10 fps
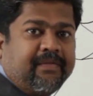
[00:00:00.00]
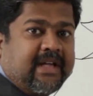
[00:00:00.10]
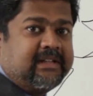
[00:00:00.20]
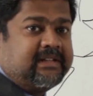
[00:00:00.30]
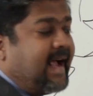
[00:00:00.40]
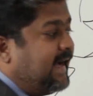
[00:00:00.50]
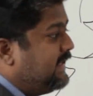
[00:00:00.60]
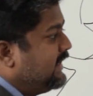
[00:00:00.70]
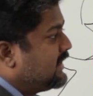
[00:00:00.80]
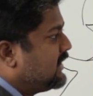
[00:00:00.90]
then
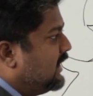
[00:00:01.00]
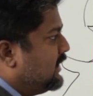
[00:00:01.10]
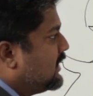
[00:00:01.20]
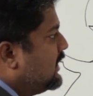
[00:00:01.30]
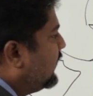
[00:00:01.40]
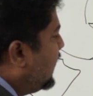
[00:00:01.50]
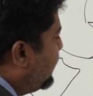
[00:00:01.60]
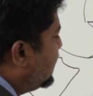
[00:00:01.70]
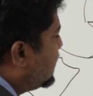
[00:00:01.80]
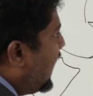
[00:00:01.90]
that distance, that
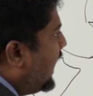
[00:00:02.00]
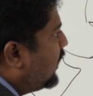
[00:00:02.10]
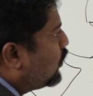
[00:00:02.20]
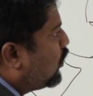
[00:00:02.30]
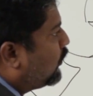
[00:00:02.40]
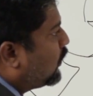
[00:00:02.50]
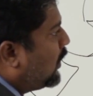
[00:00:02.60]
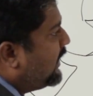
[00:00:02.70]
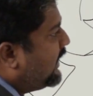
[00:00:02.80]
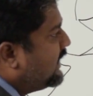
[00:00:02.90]
means I have to go from